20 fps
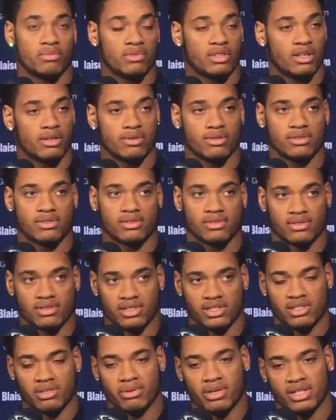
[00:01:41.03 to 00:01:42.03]
those
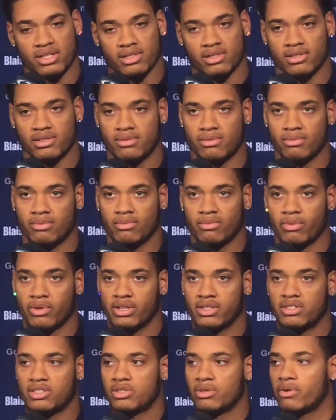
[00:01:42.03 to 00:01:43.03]
situations
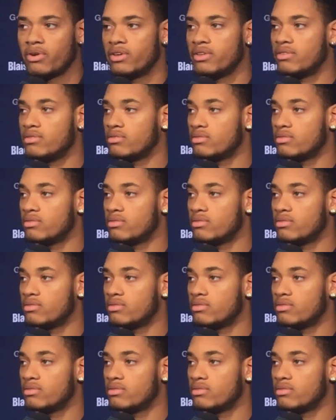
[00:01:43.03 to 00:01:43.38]
when it's short.